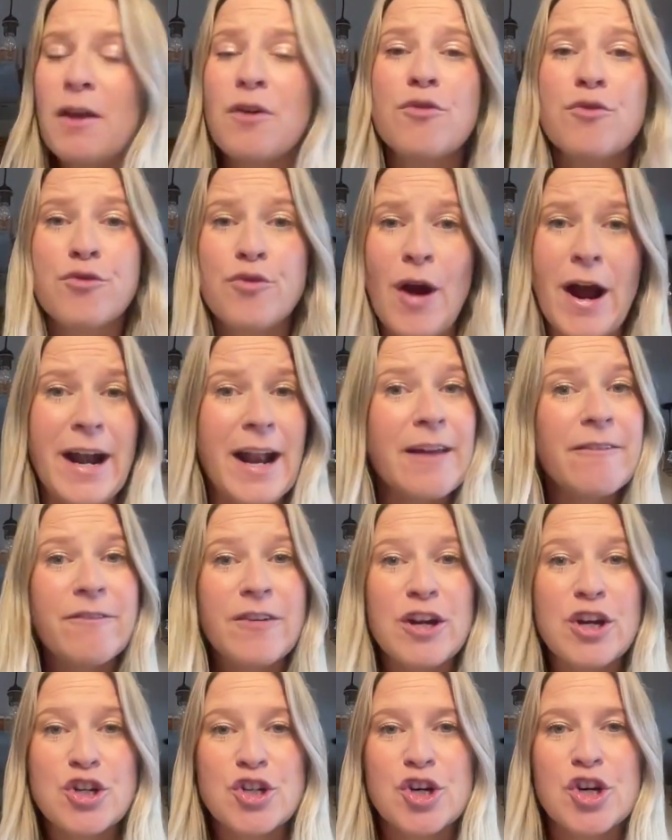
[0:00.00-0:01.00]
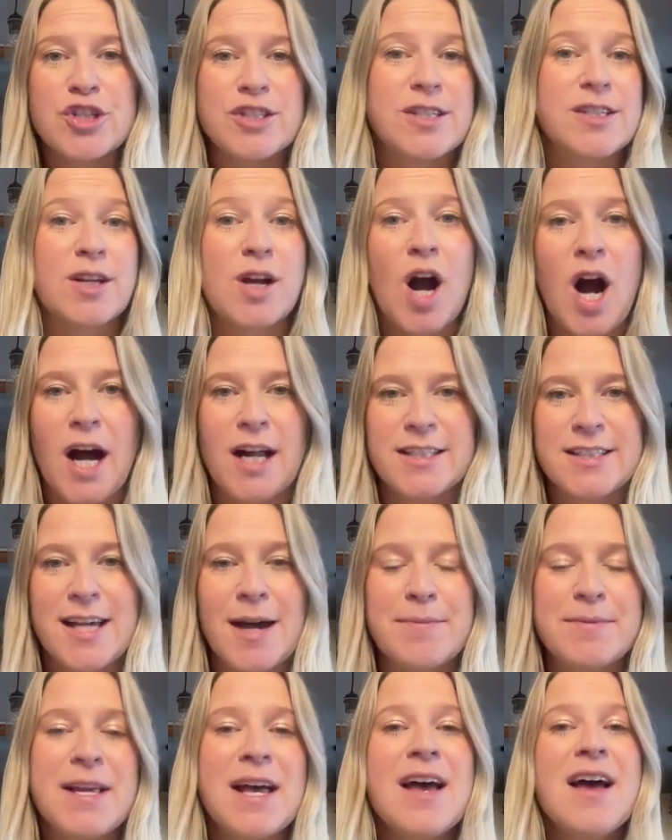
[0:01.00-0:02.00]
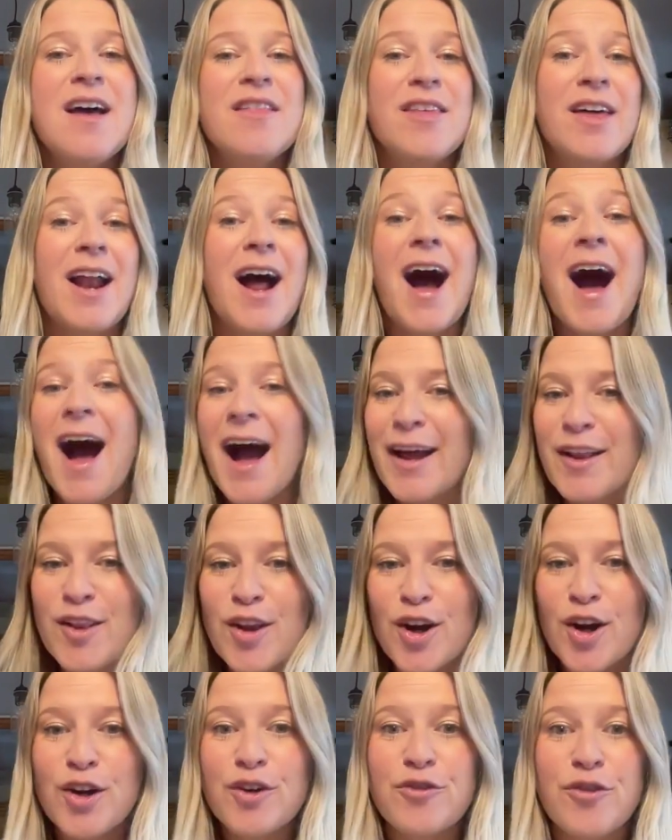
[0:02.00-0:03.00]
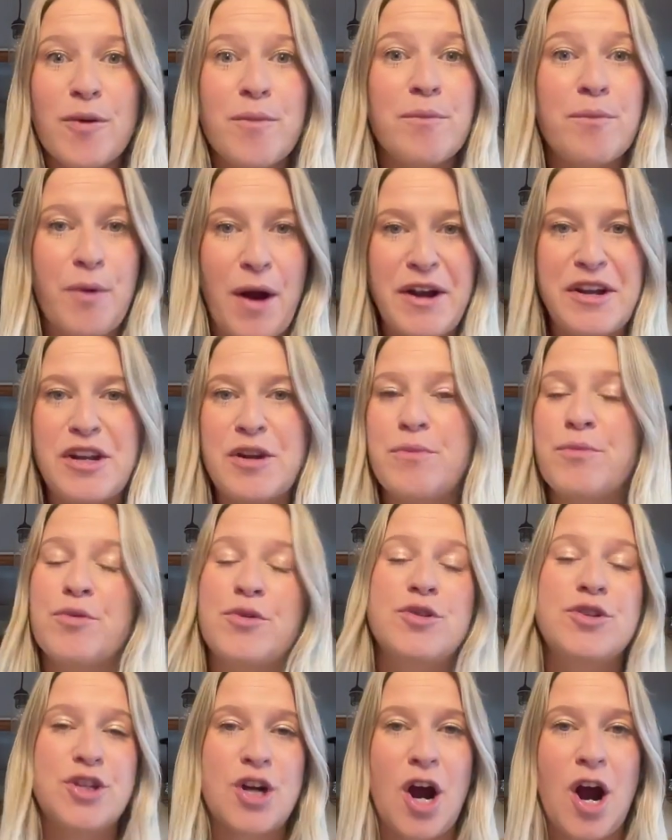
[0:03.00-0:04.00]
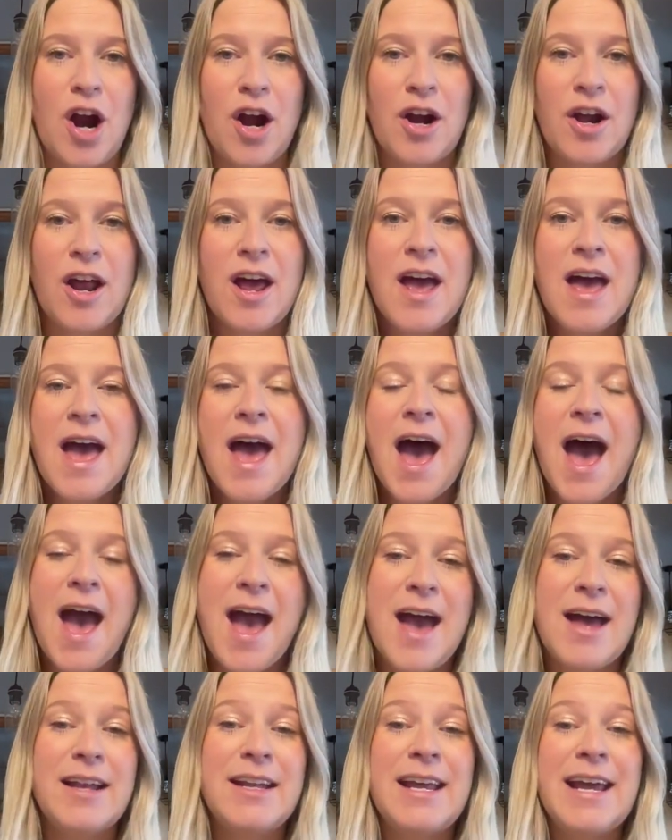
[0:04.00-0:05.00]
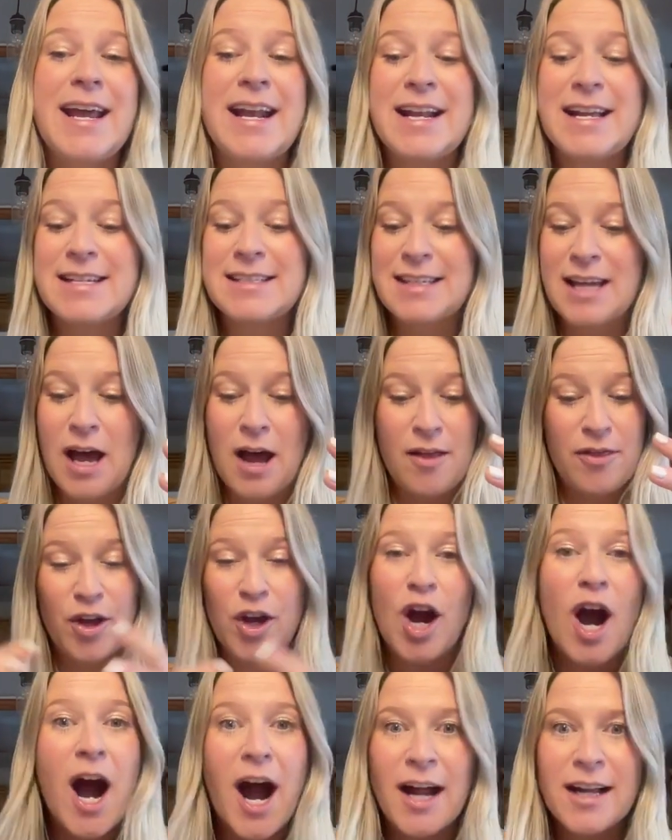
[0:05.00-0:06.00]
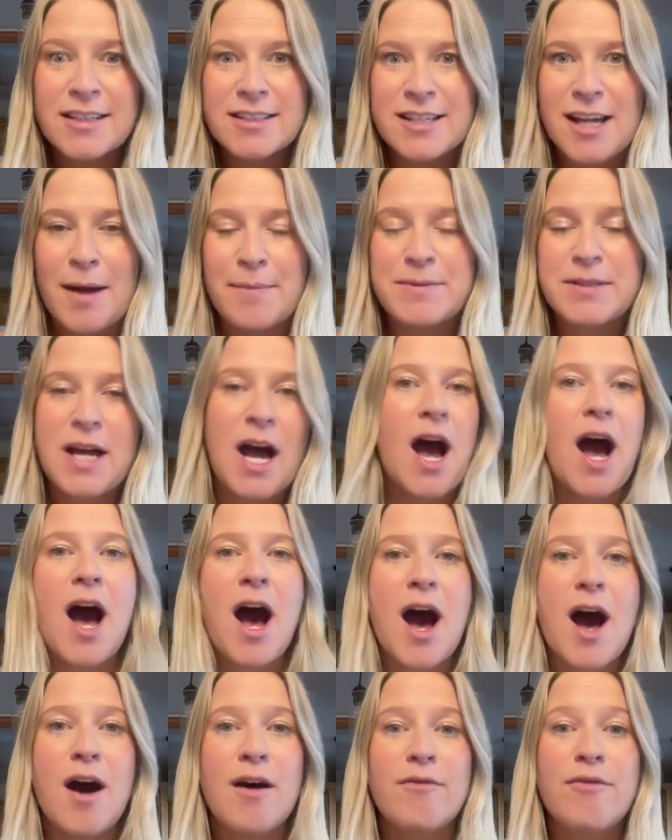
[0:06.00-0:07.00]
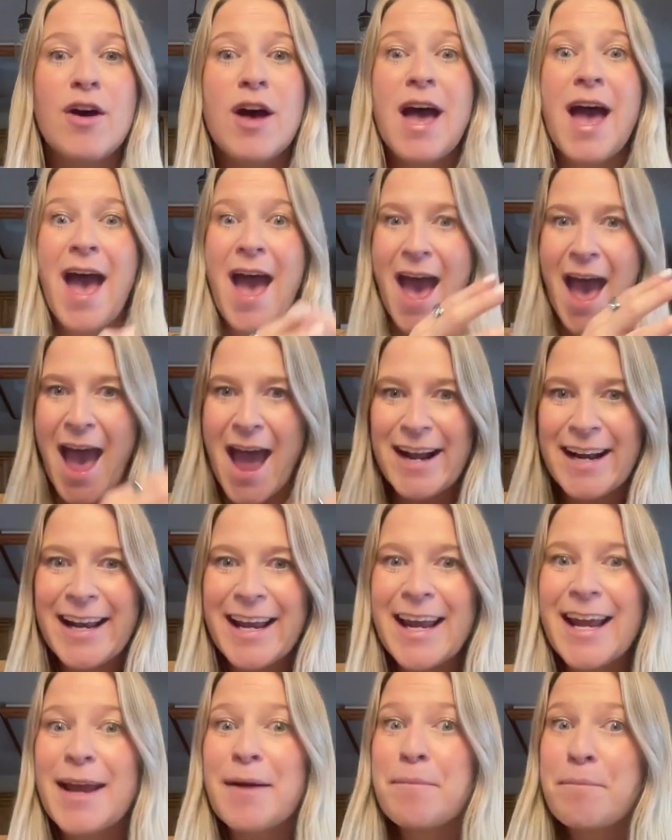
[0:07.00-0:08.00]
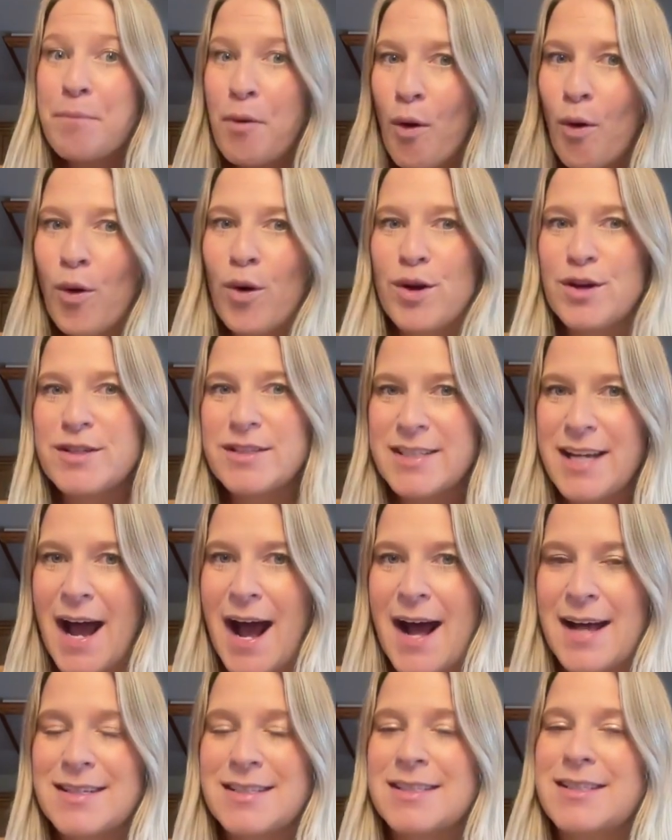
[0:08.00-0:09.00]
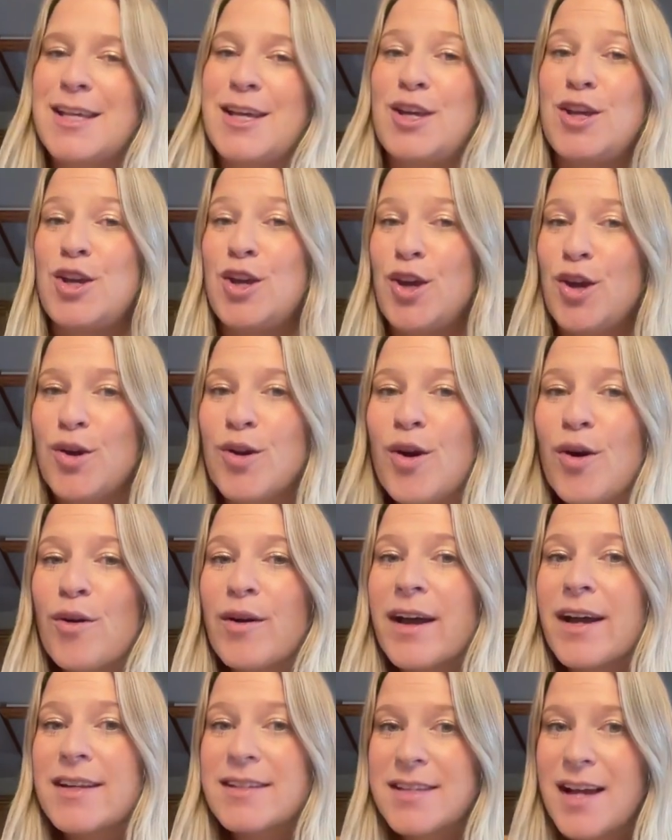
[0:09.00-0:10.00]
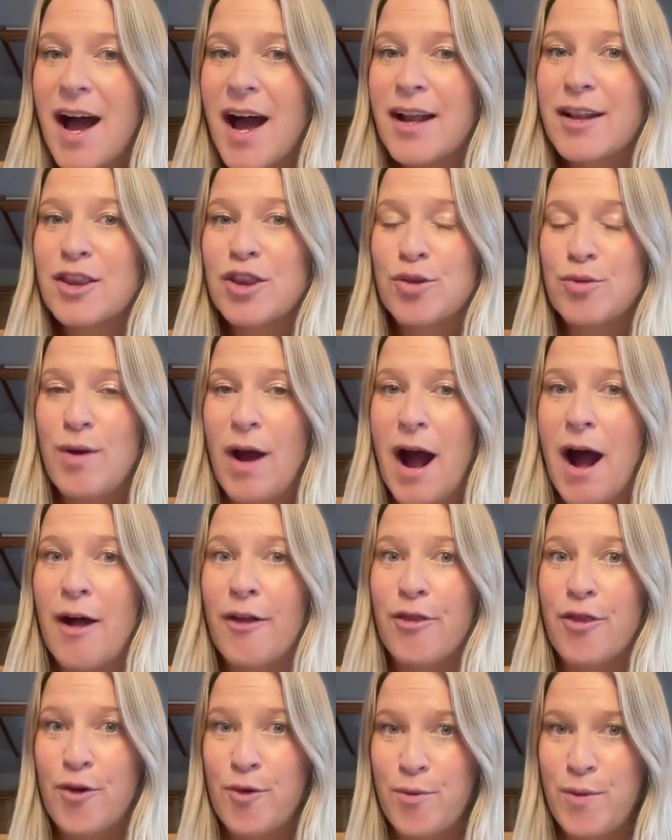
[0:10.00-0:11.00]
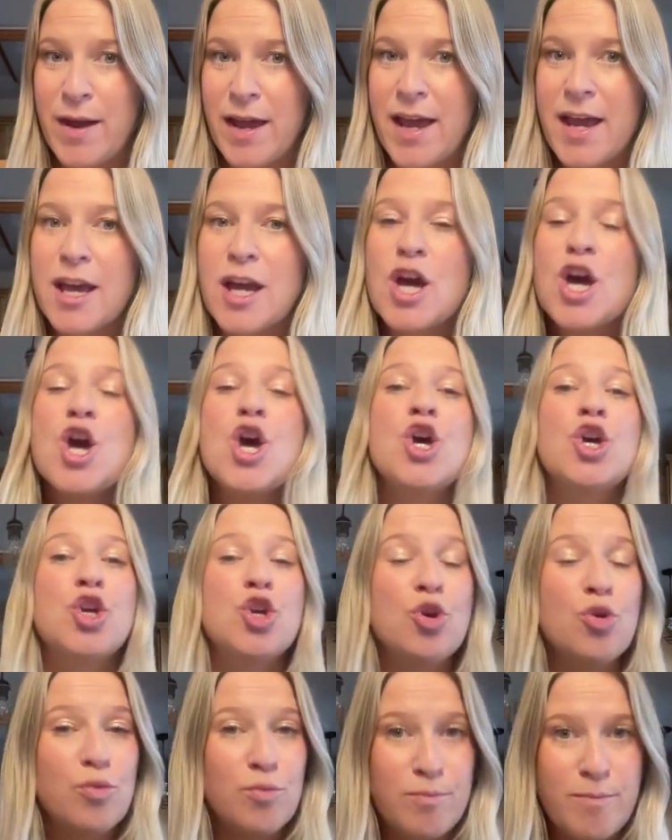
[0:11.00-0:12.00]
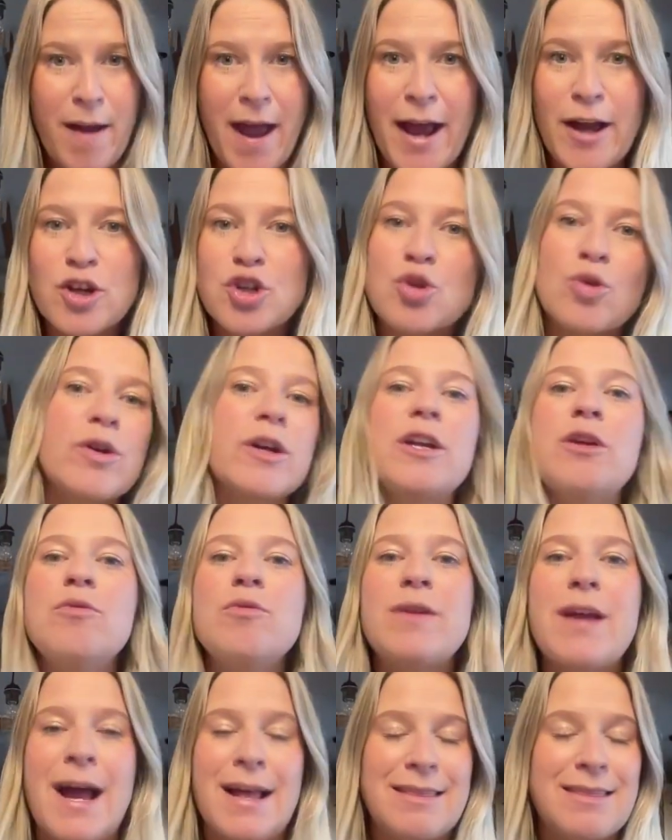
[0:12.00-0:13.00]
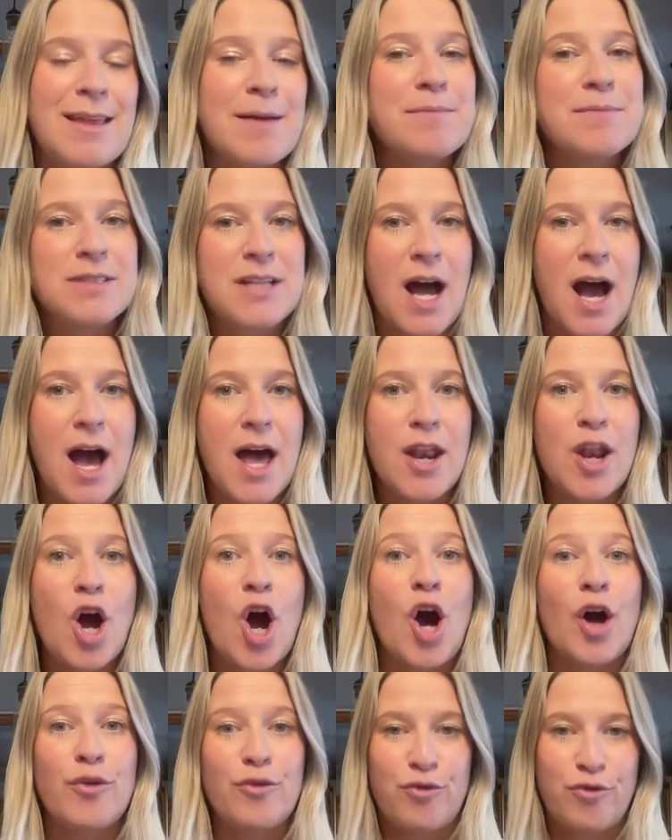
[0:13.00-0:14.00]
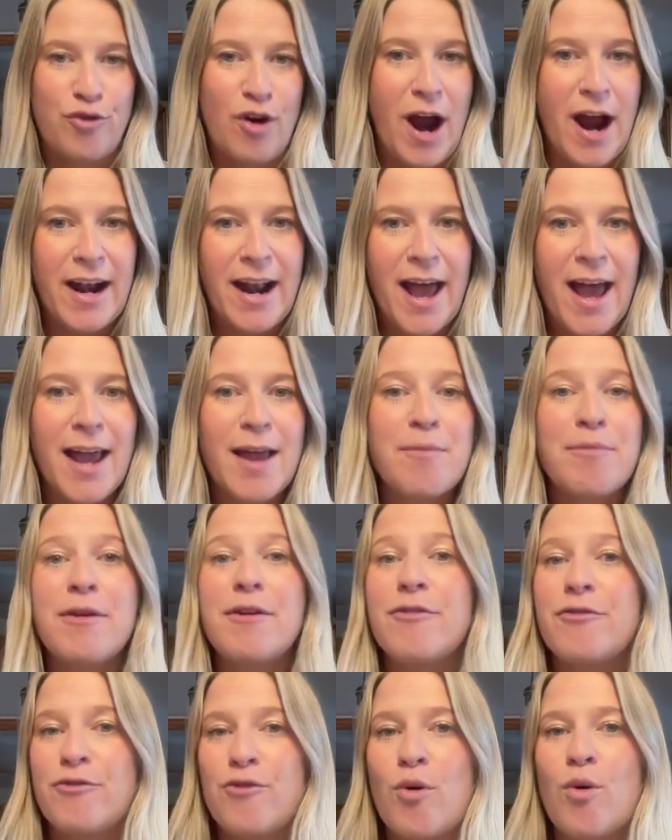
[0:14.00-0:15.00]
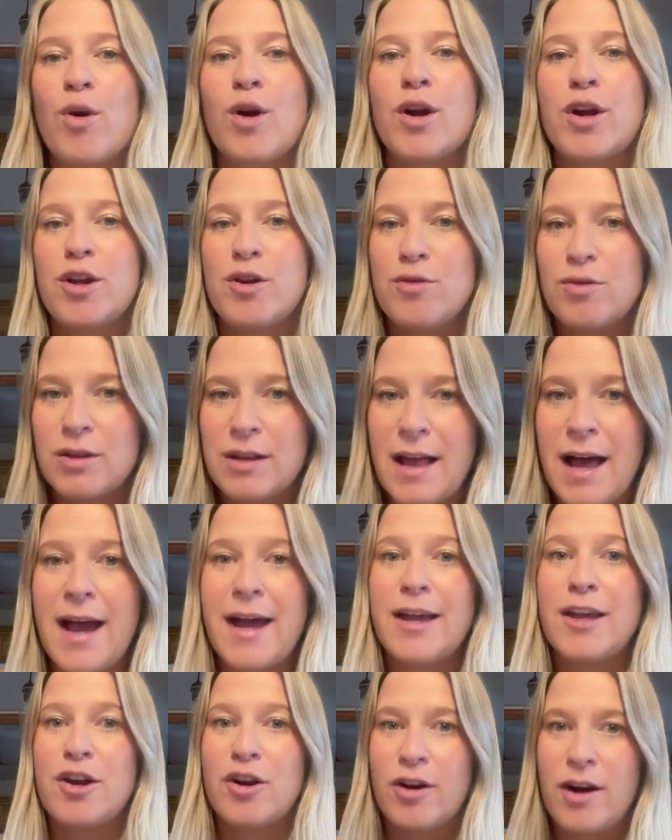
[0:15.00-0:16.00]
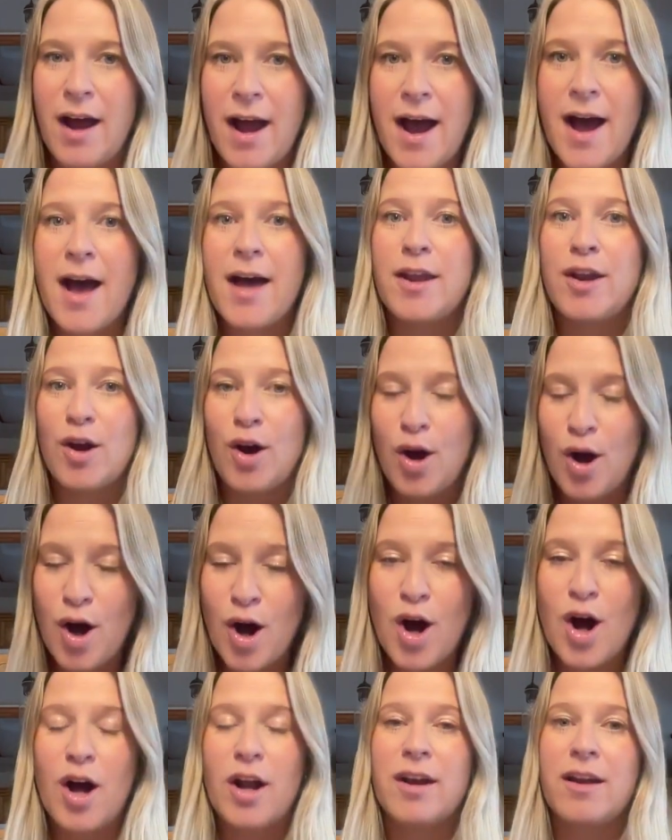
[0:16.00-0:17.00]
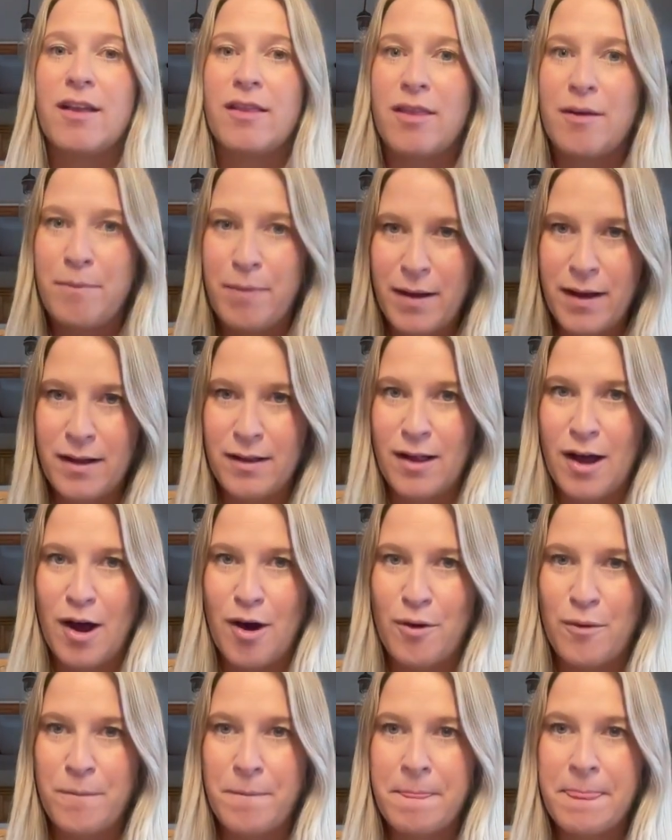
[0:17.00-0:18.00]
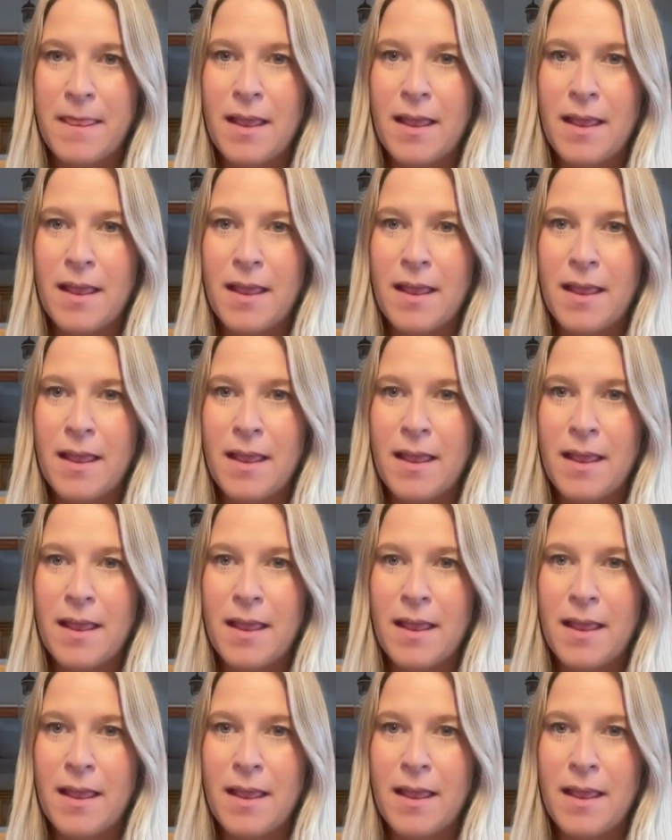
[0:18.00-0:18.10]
Friday finishers is a concept that I learned from Brendan Bruchard, and it is the concept of any important task that you don't get done throughout the week, you make sure you get them done on Friday before you lay your head on the pillow.